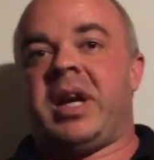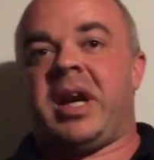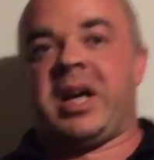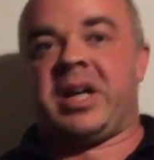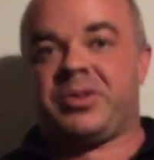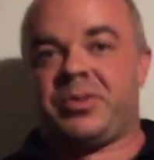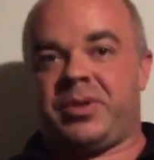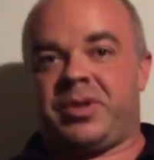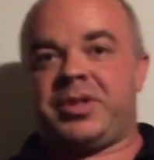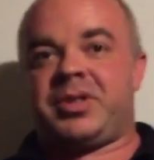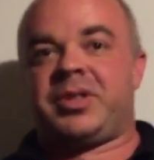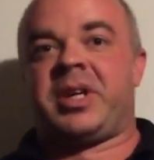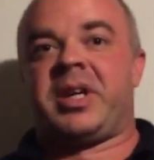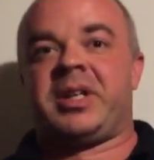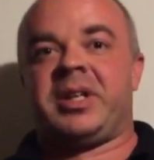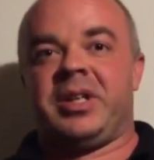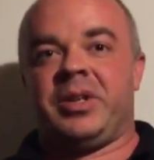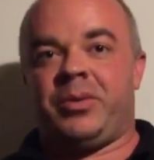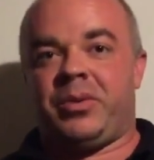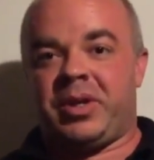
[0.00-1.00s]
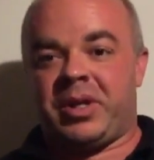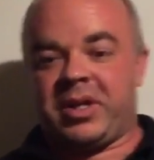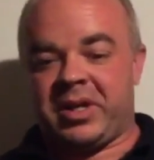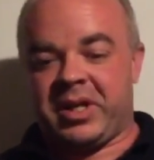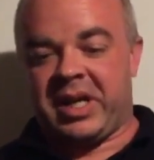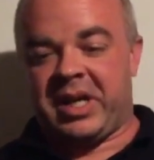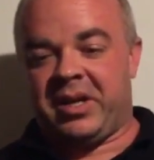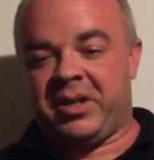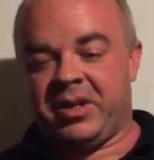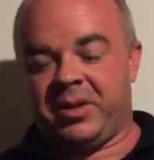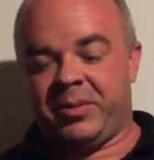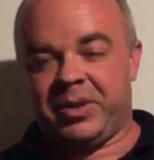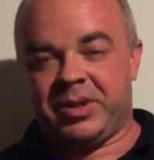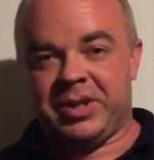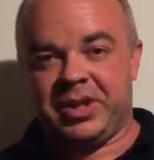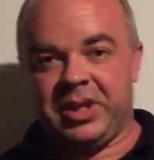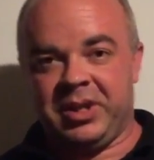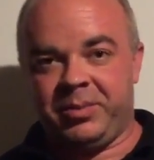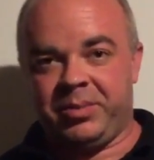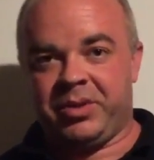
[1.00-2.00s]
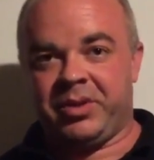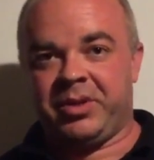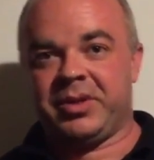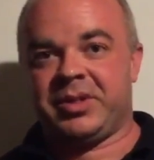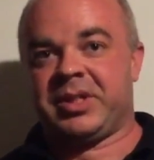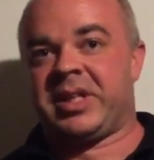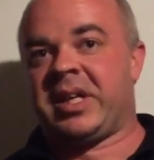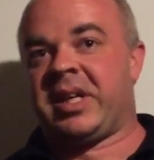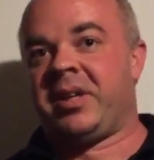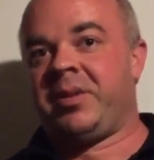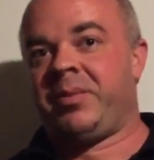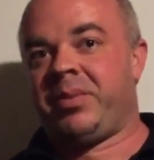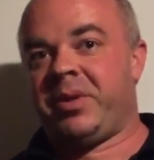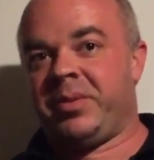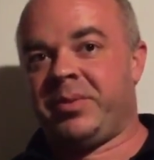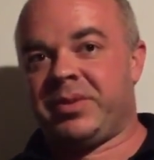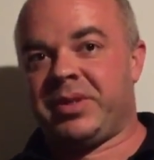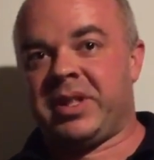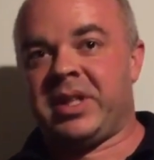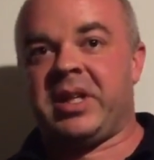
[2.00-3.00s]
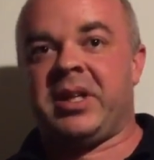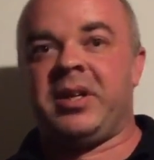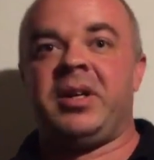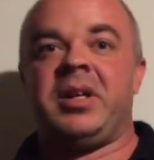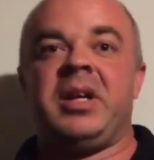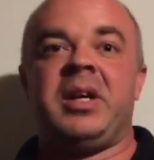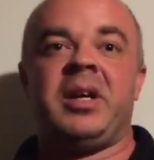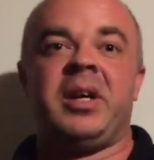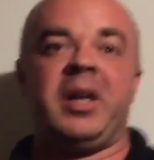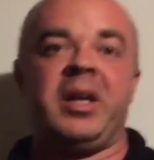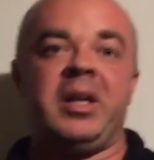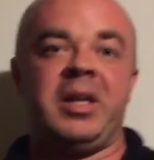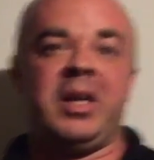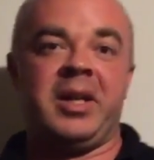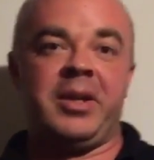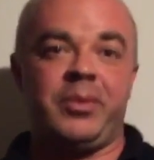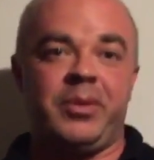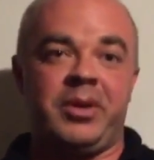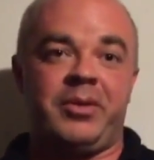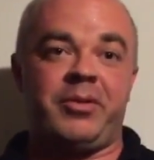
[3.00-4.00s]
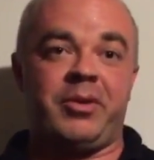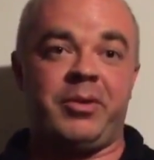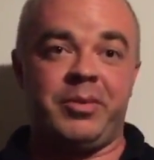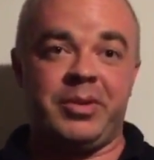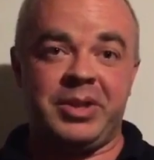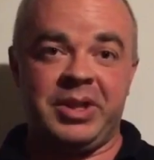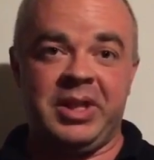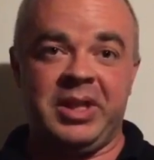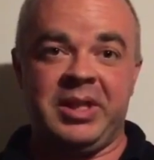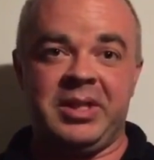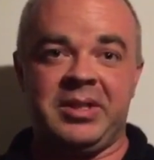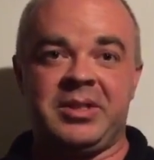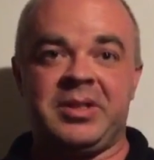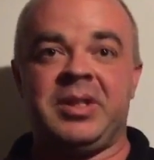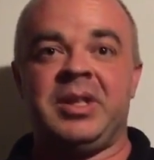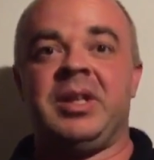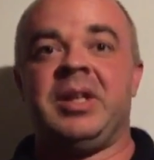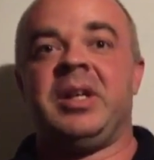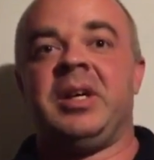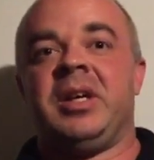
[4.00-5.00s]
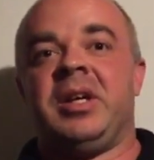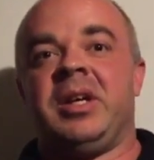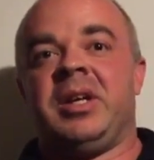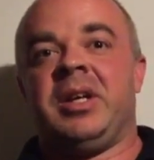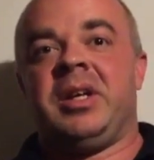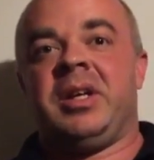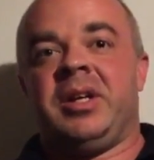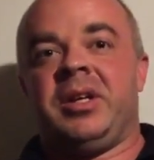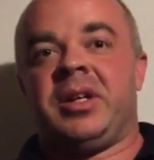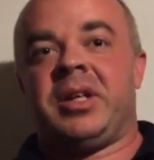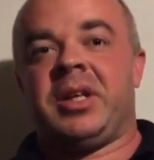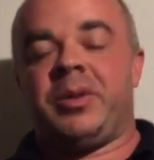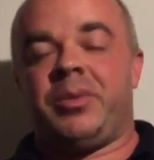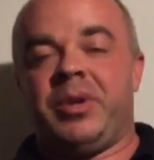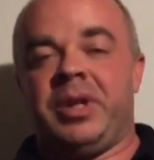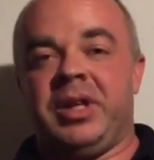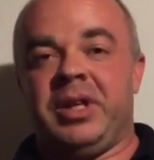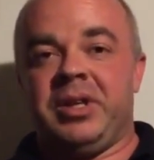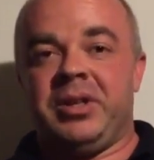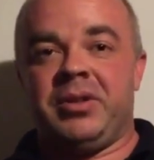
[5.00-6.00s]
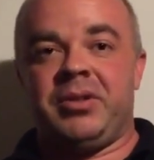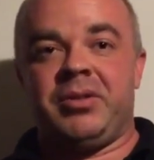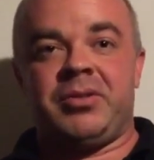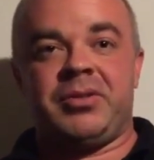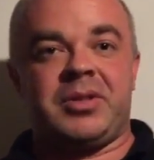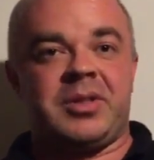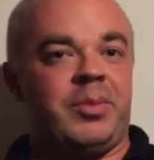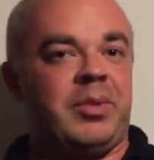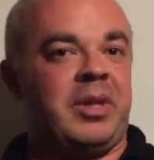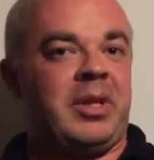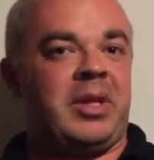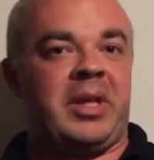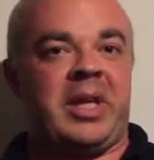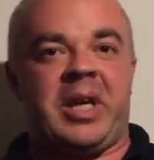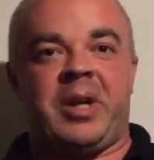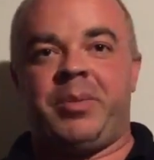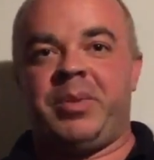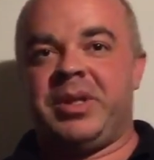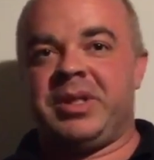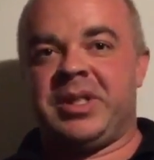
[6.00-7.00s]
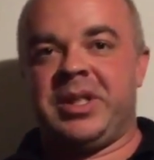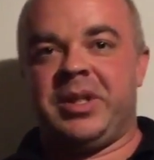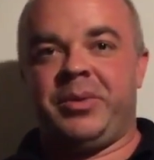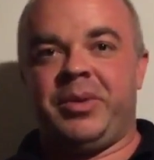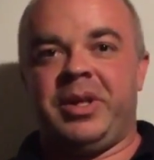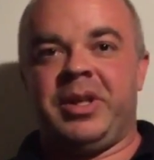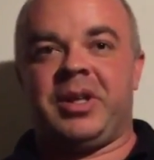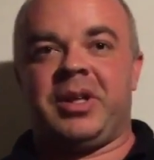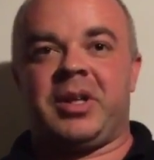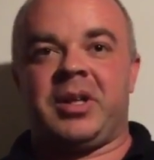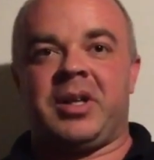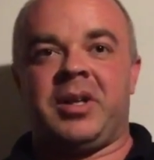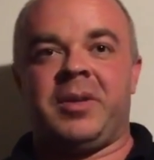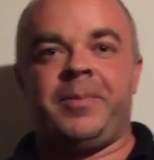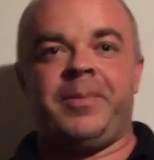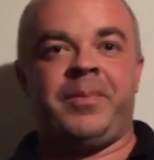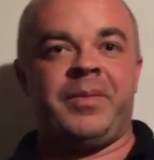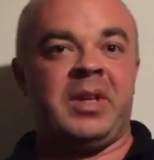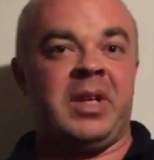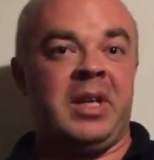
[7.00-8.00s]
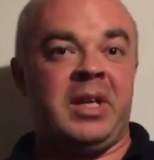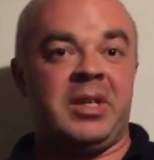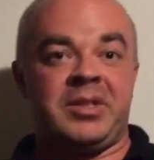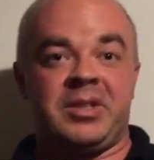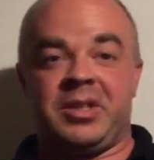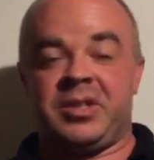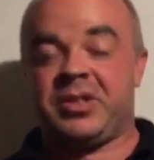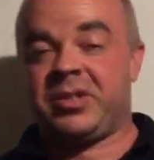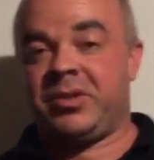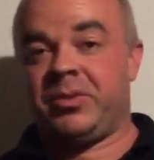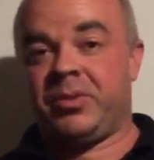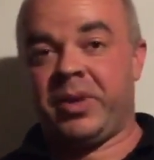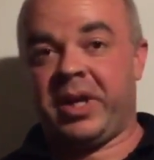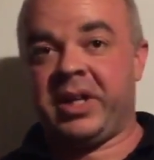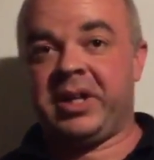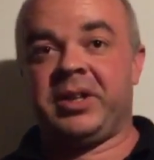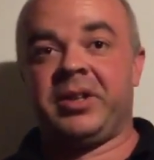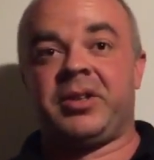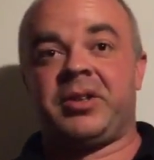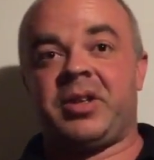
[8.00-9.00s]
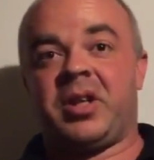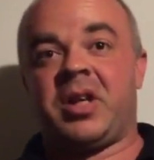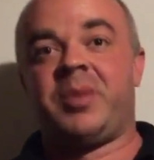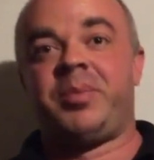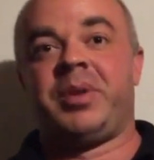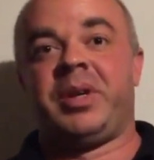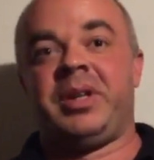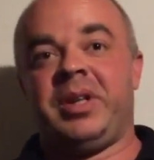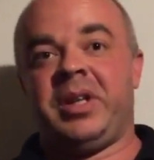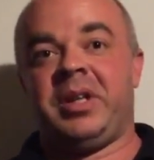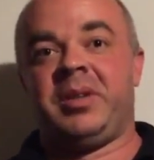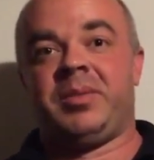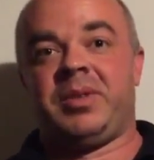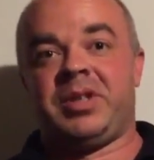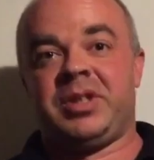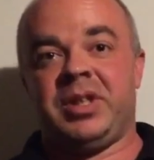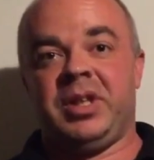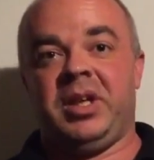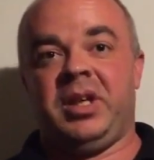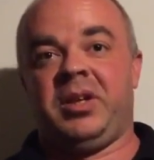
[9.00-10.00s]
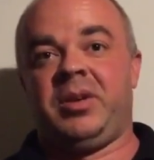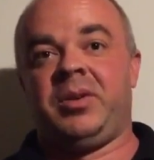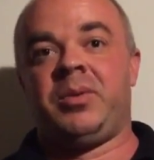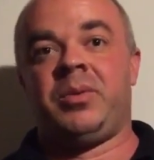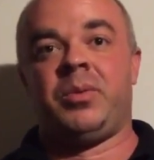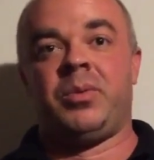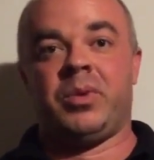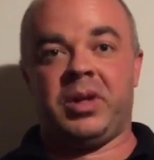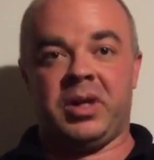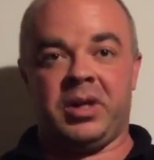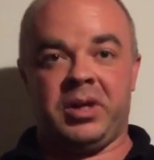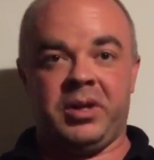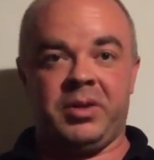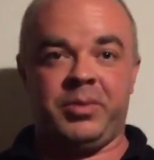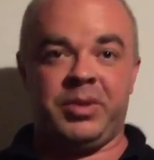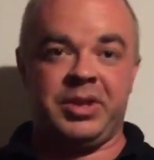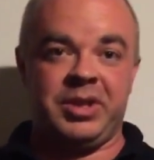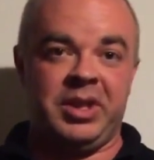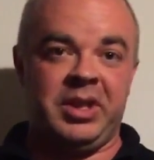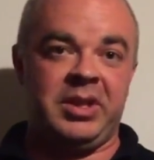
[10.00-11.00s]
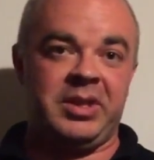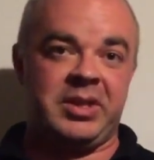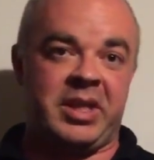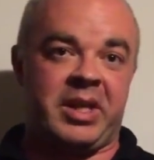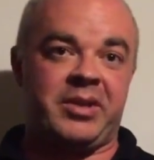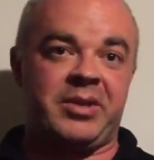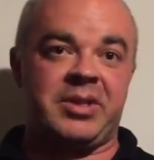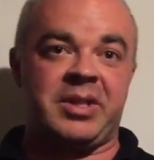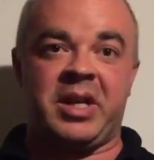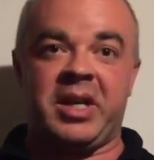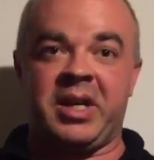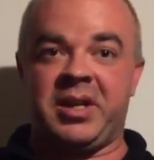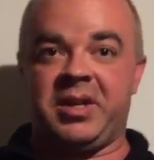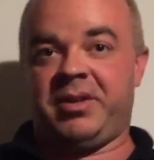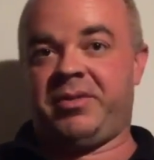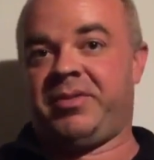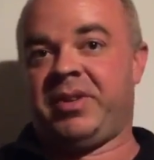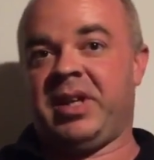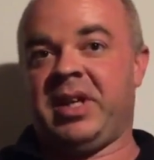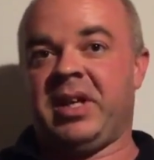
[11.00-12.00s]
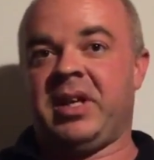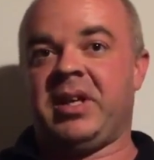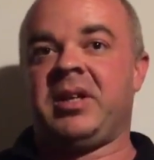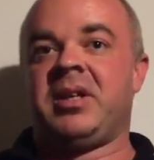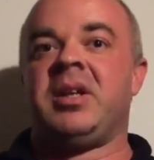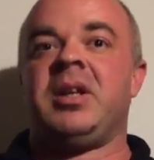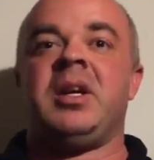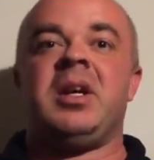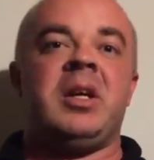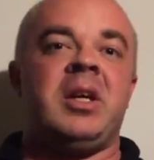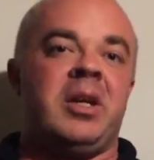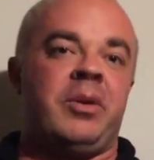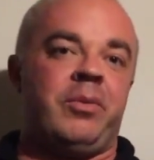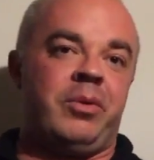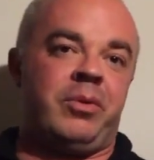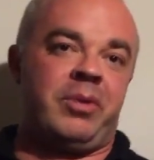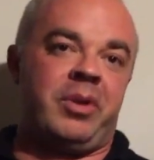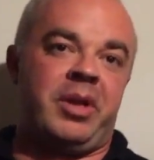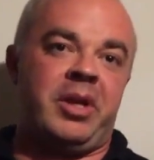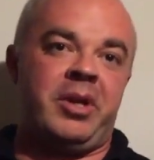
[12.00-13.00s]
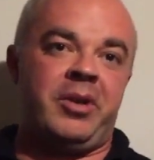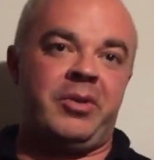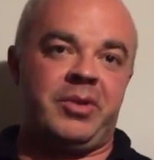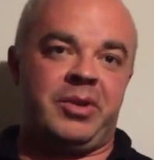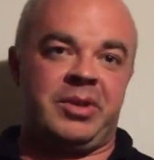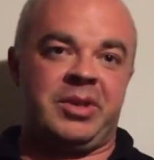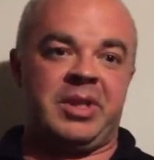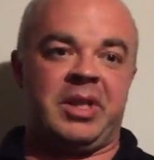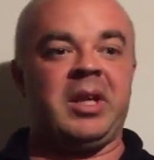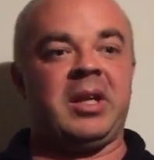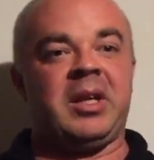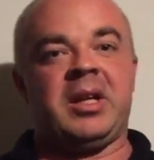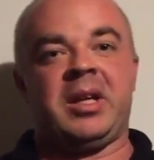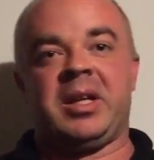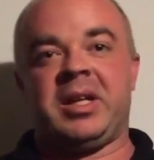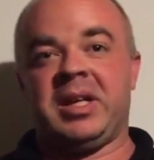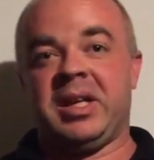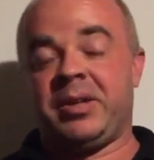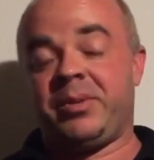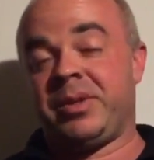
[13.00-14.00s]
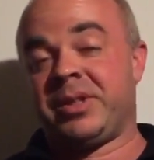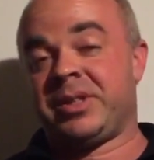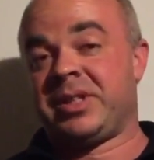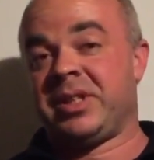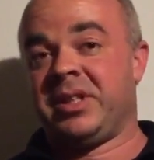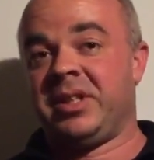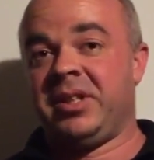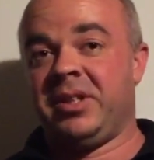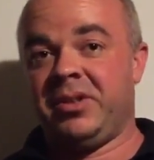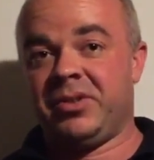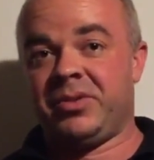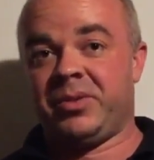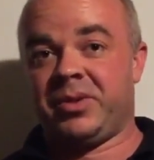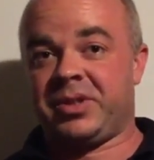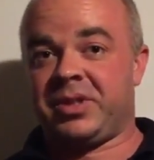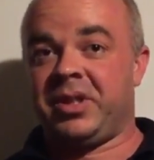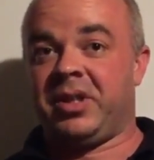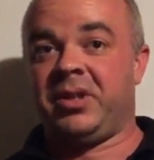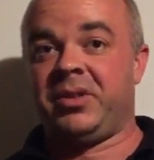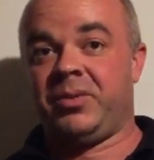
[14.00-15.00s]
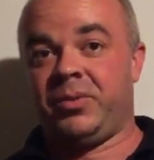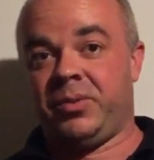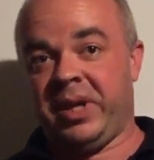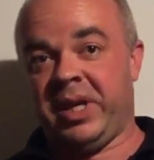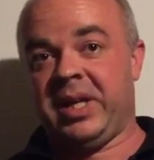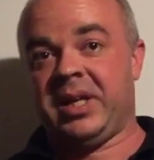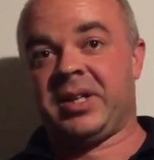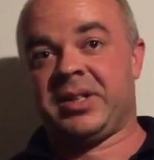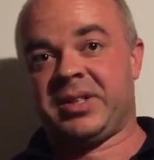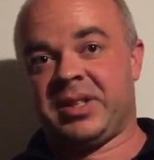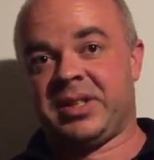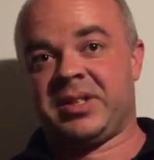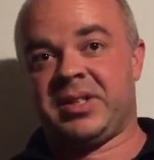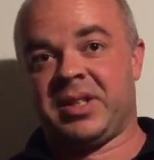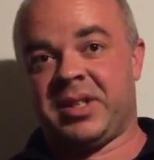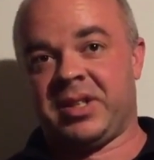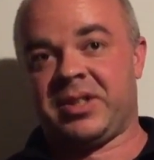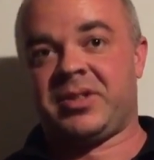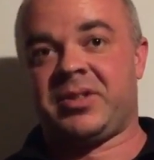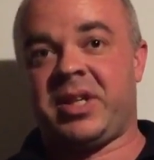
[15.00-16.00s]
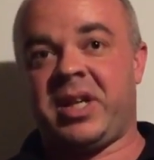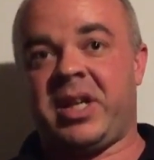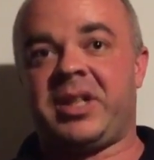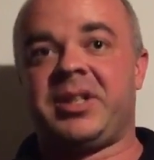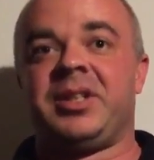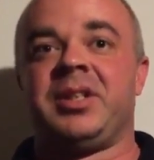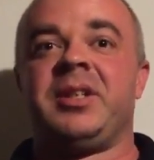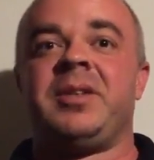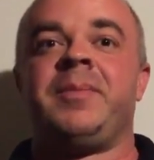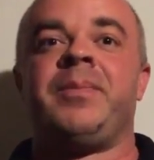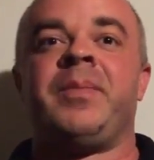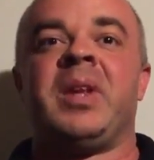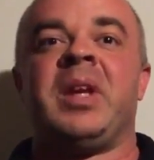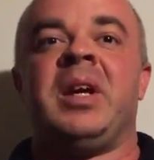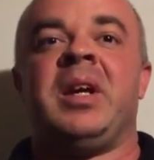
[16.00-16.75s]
As we're extracting the water out, the machine pulls it out and pumps it out. Another one of our machines that we use, depending on how busy we are, is a regular carpet cleaning machine where the machine's outside in a van and we run hoses in. Again, we still use what's called weight assisted extraction.